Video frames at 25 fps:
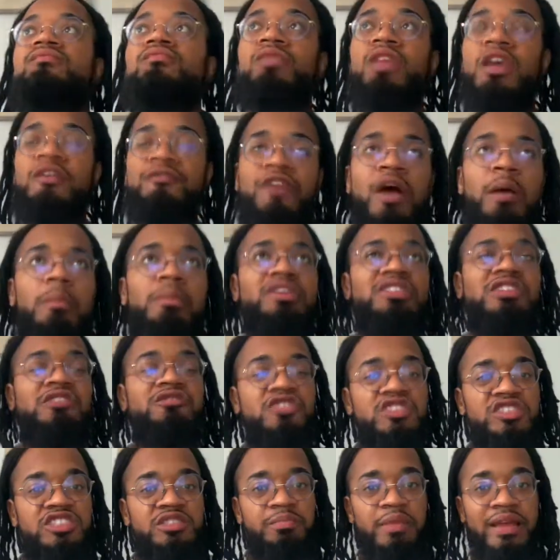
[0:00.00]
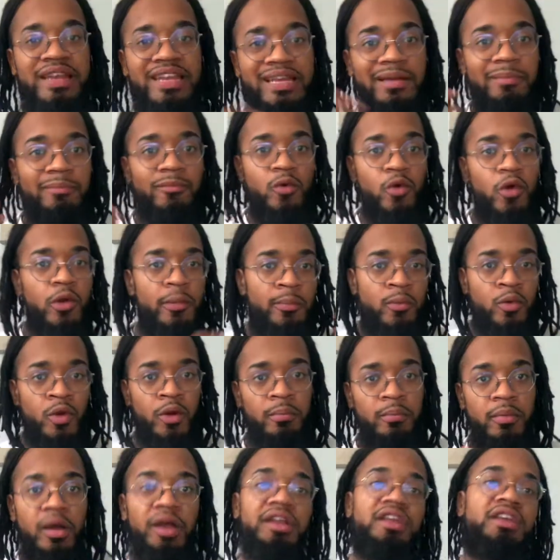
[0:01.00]
I found myself just spending more and more
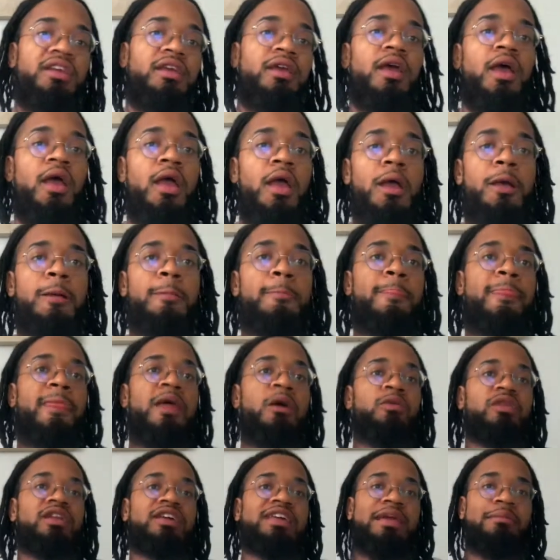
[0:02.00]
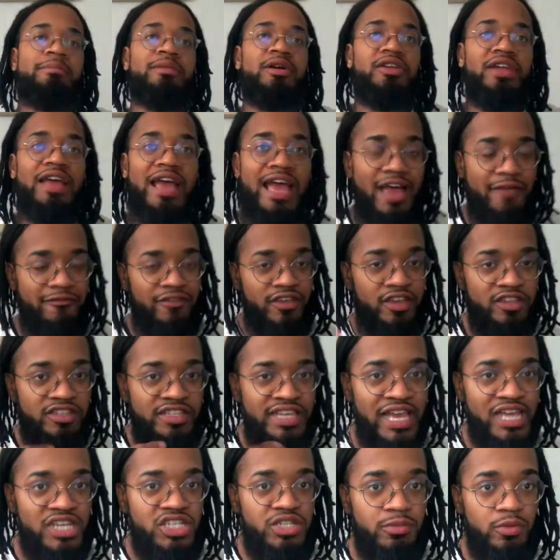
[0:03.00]
money. And when it came down to having
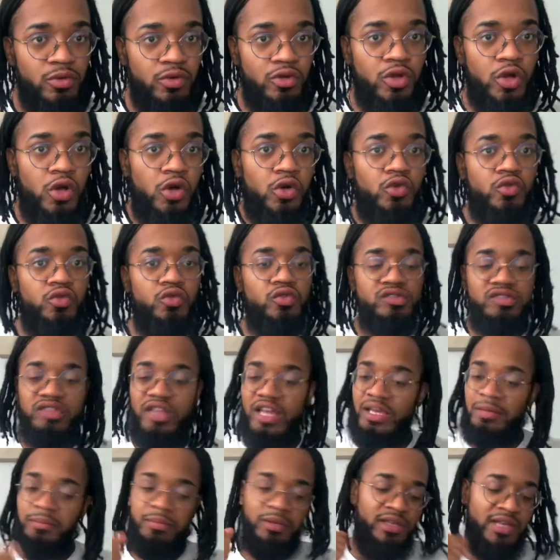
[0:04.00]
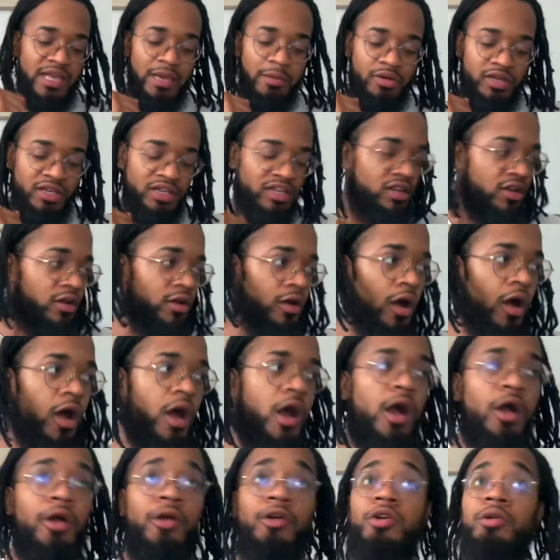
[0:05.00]
tangible goals, like being able to get a
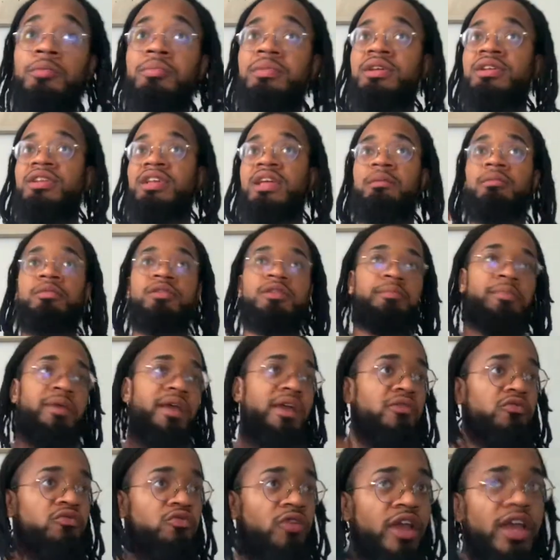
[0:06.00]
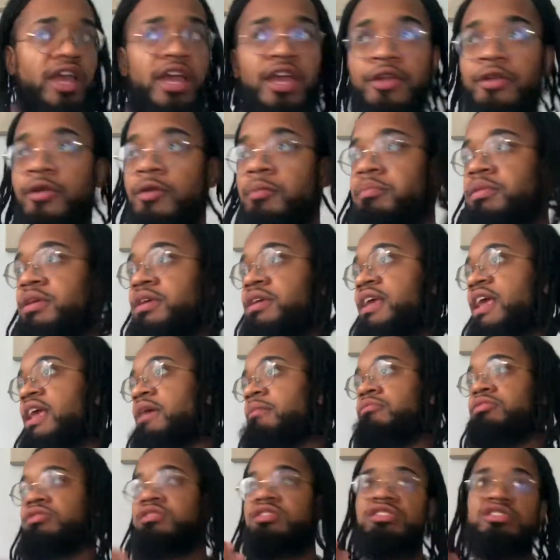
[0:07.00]
car or being able to pay rent or being
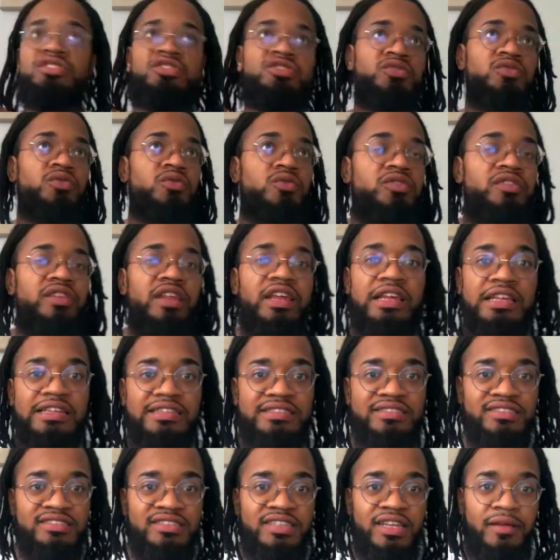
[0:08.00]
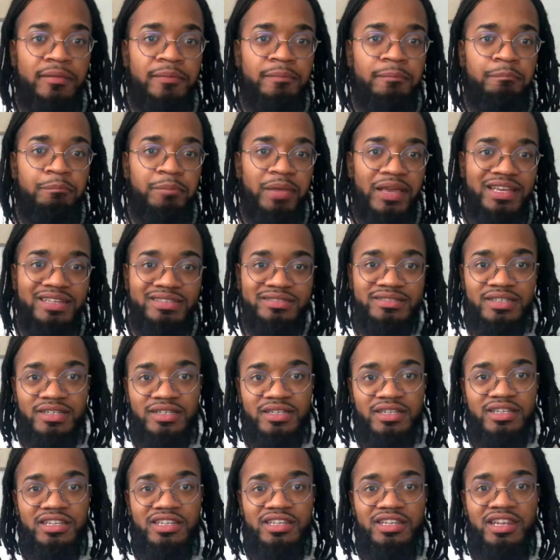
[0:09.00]
able to do things, the
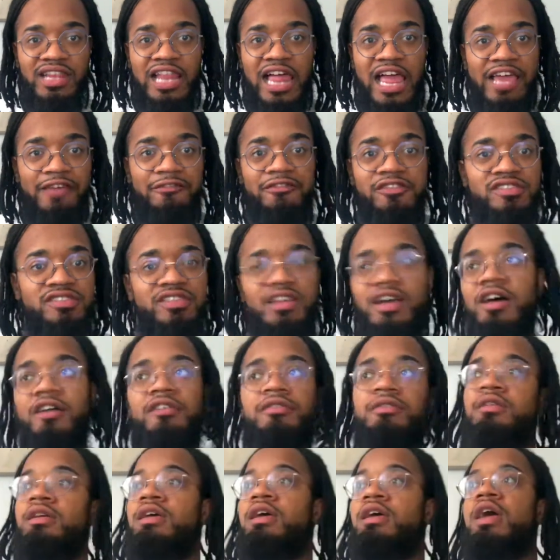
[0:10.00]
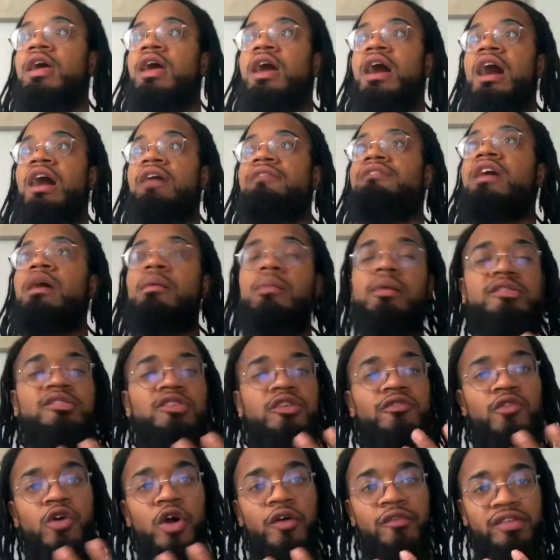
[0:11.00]
basic life stuff, I found
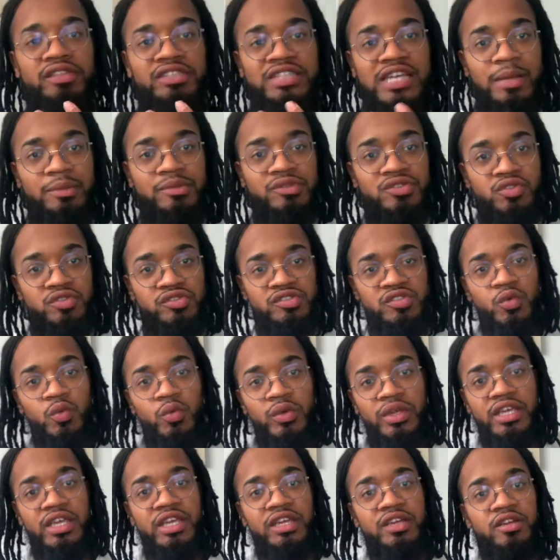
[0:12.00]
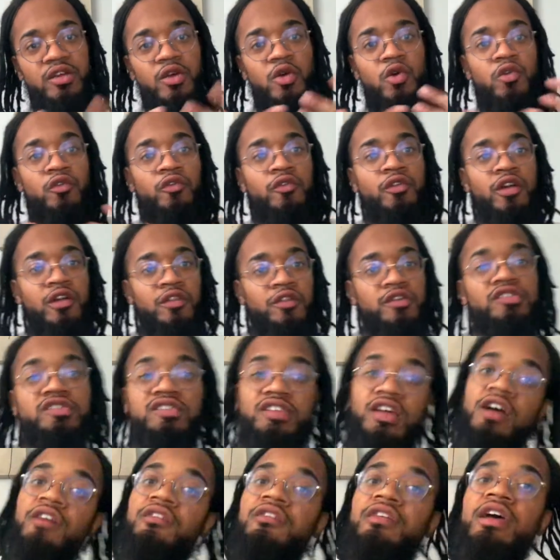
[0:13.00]
myself oftentimes choosing weed over other
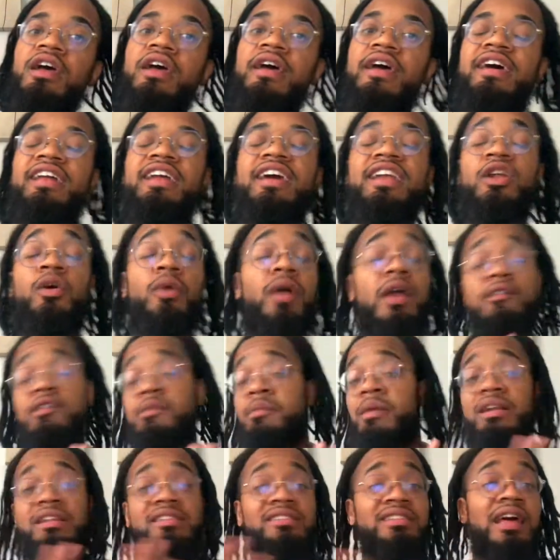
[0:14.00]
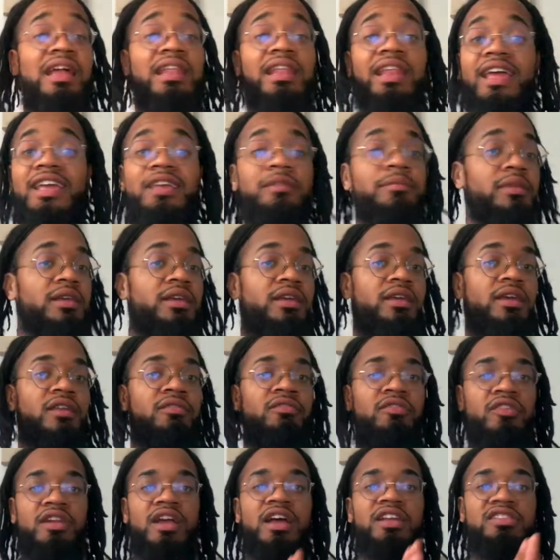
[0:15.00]
stuff. And I know everybody's not like me,
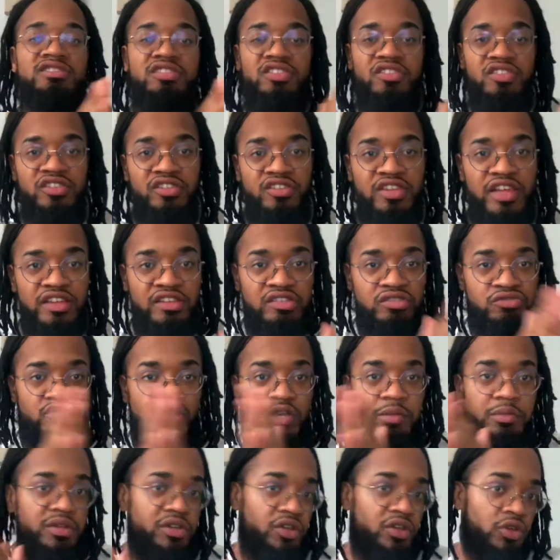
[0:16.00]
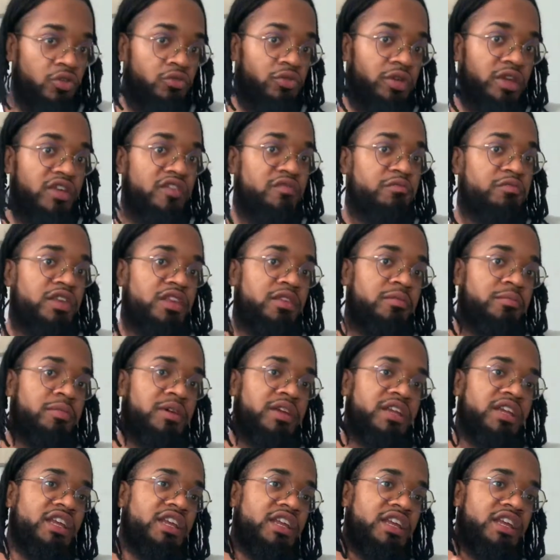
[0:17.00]
and they're not to the extreme and degree of me,
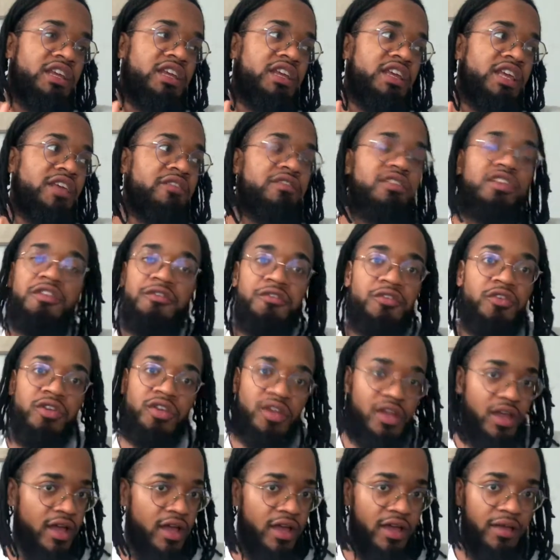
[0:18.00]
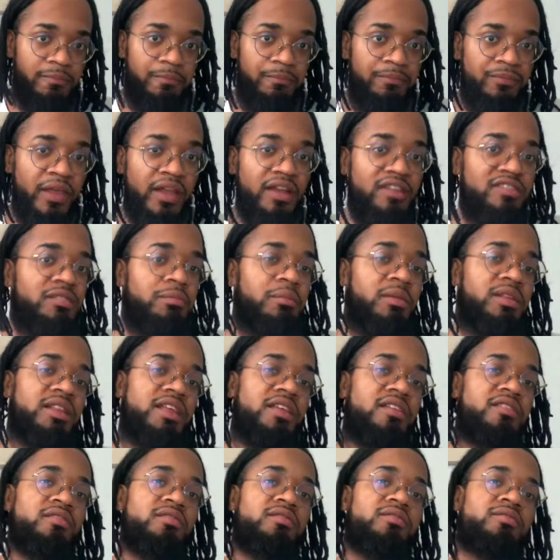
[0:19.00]
but even if you're not, that doesn't mean
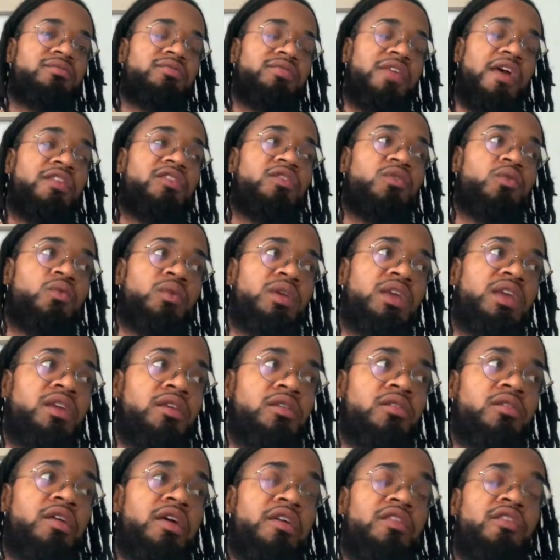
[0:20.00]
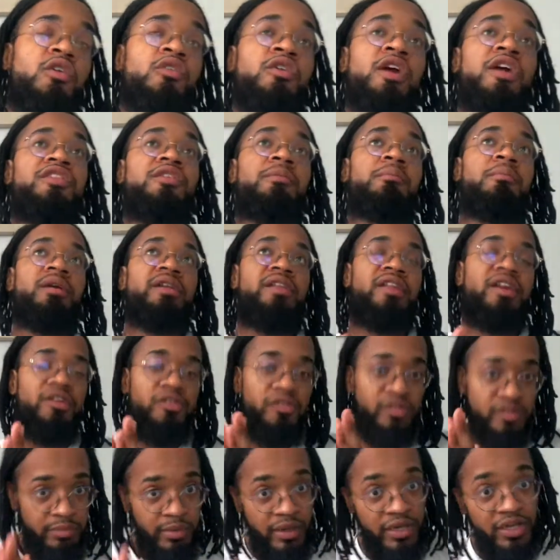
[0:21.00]
that the weed, that the money that you're
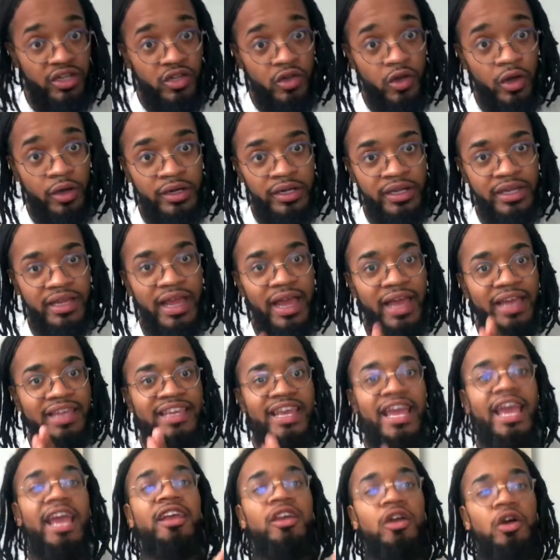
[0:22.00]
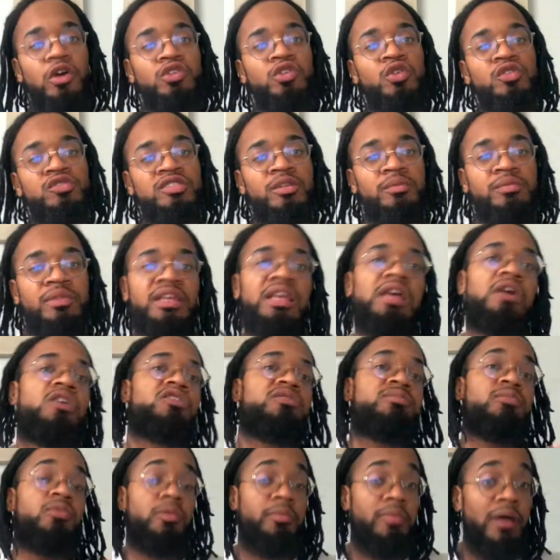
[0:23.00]
spending on it can't go towards something else
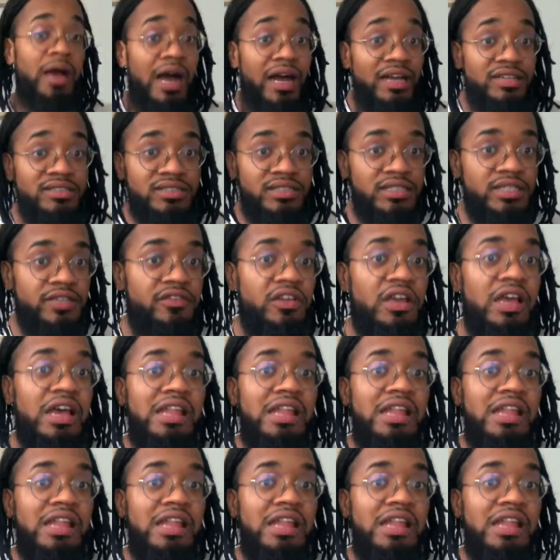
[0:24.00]
more positive.